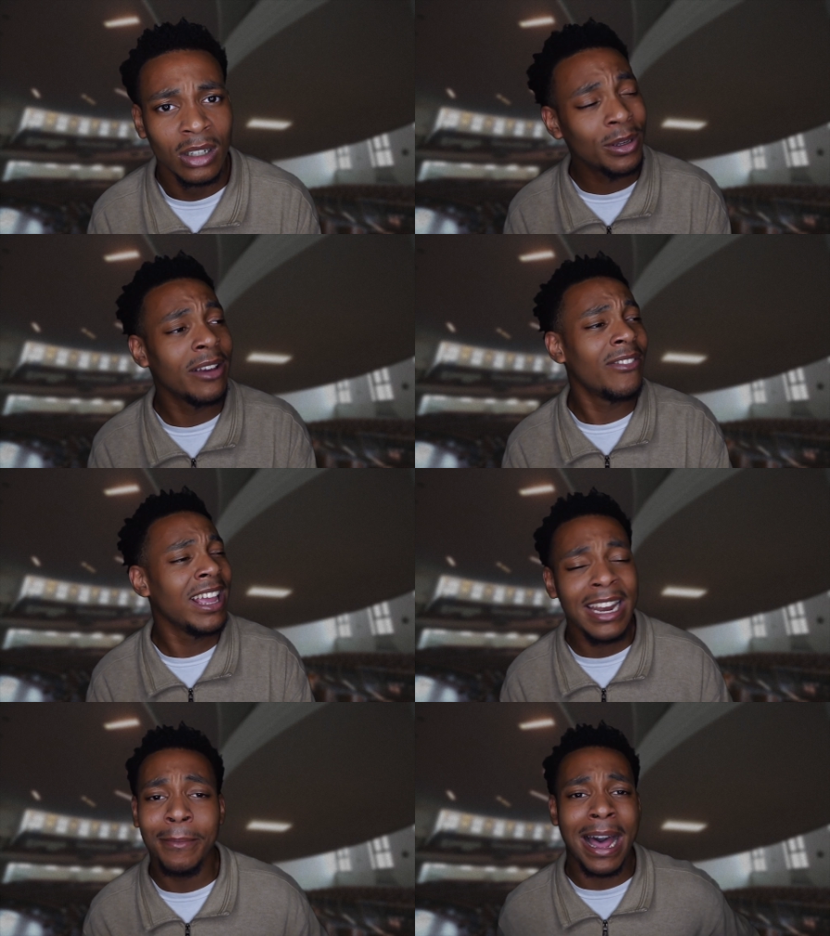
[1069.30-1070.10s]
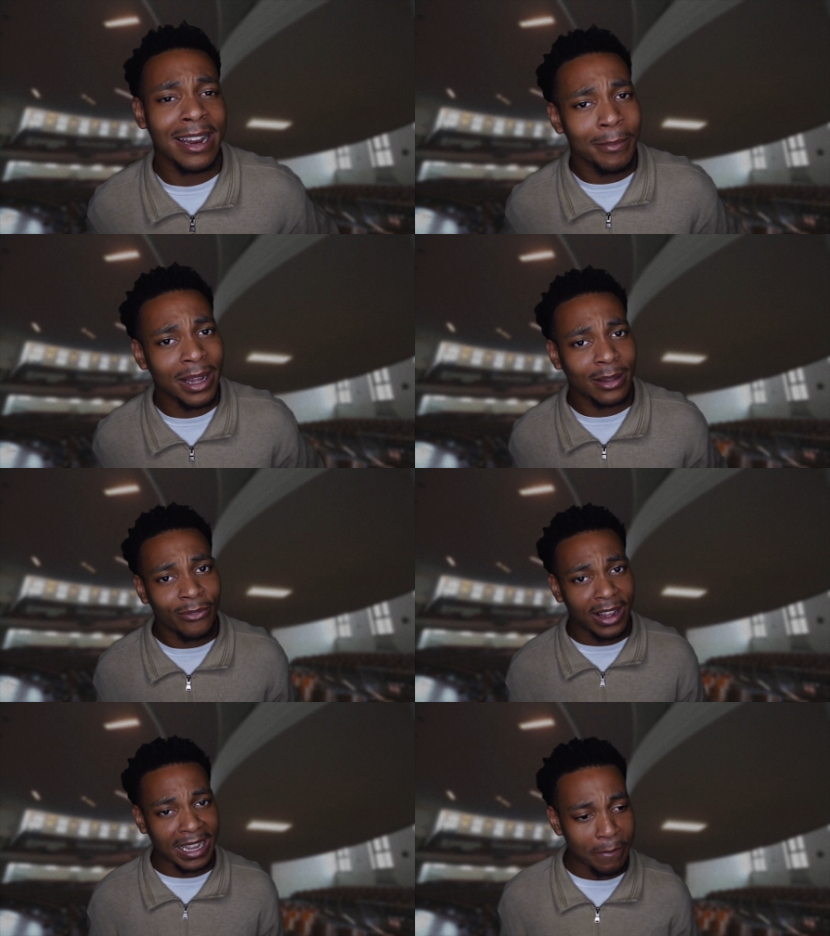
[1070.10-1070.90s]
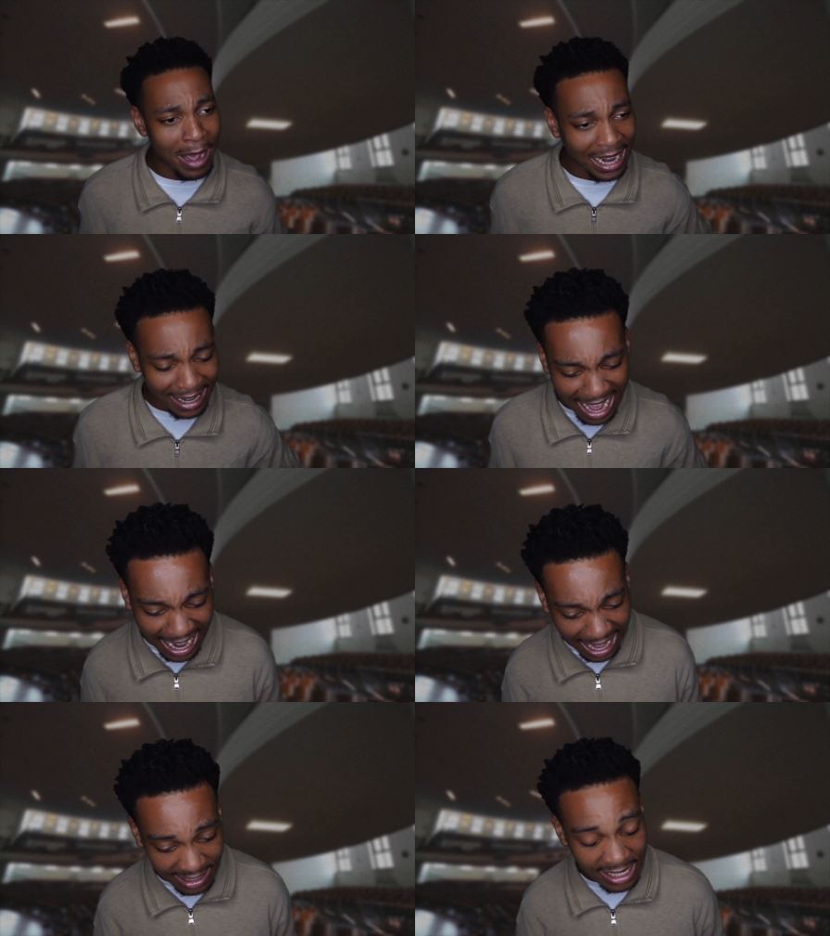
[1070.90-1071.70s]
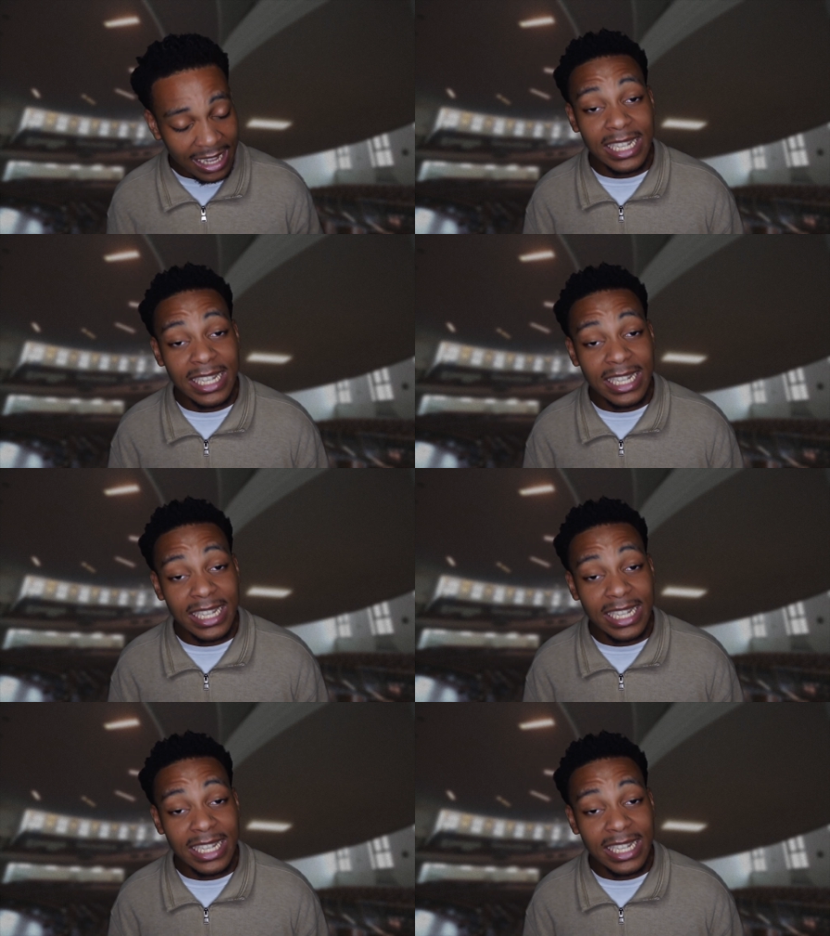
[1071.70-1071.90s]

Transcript: give anybody a motherfucking mic nowadays.